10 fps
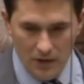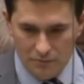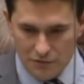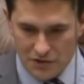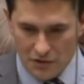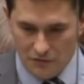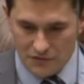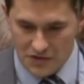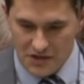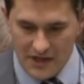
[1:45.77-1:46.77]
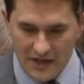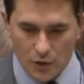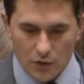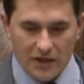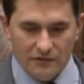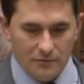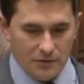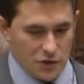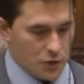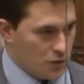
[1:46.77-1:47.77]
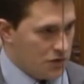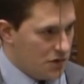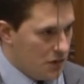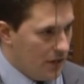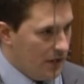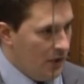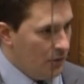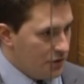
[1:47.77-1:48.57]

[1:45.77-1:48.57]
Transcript: prison officers and then not give them the tools to do it,